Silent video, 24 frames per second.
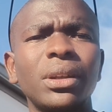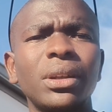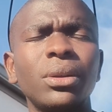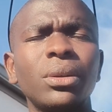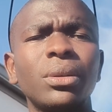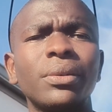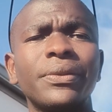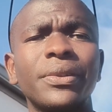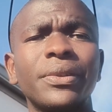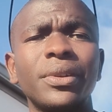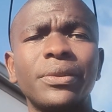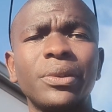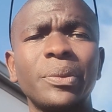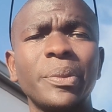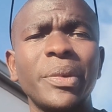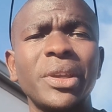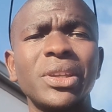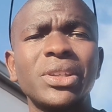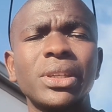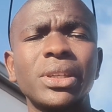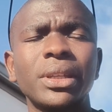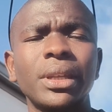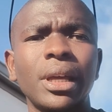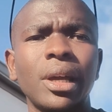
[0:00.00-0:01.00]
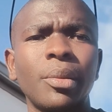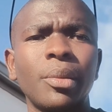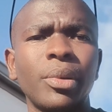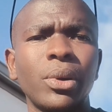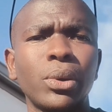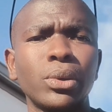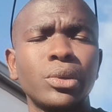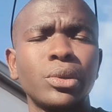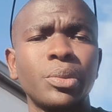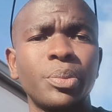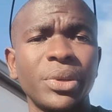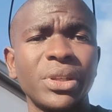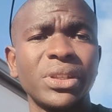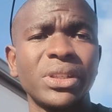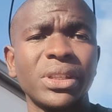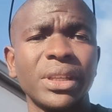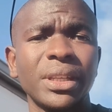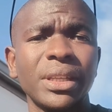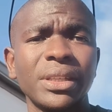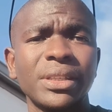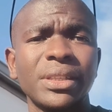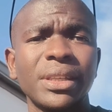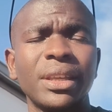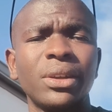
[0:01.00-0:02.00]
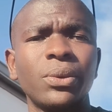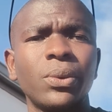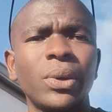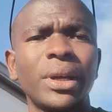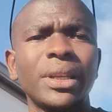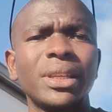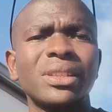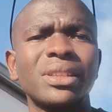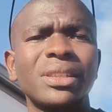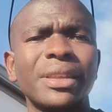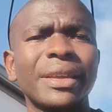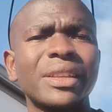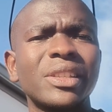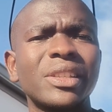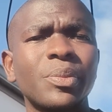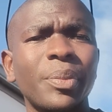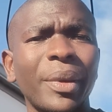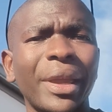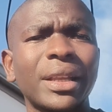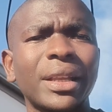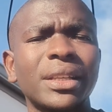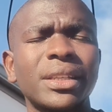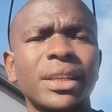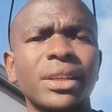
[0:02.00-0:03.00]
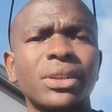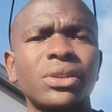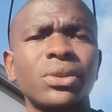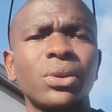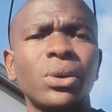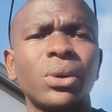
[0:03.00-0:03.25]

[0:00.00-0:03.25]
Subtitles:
a lot of information about business and what is expected